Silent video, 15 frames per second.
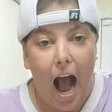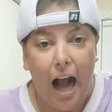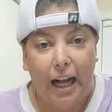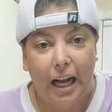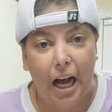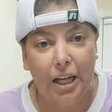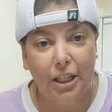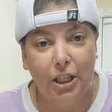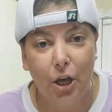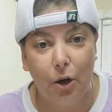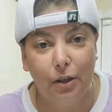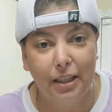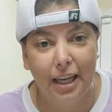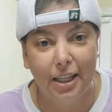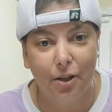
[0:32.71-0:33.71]

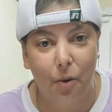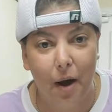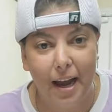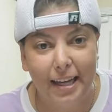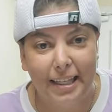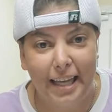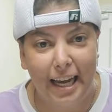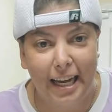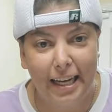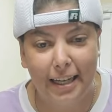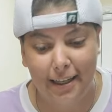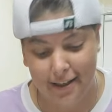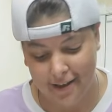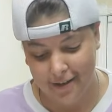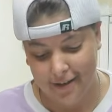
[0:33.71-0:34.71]
kazoozy
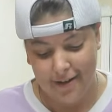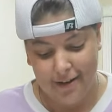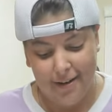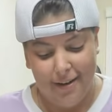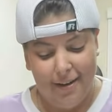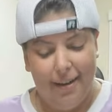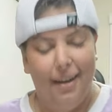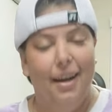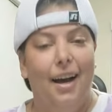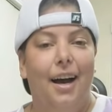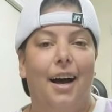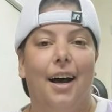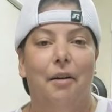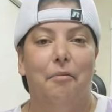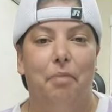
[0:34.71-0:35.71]
squeezy
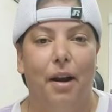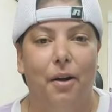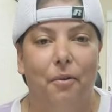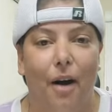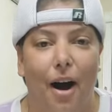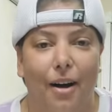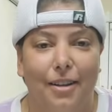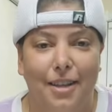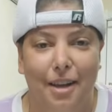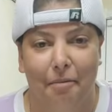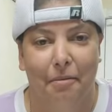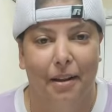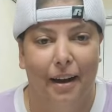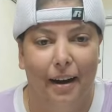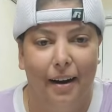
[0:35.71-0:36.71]
brick wall
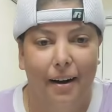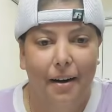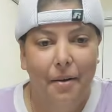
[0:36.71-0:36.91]
tumbler.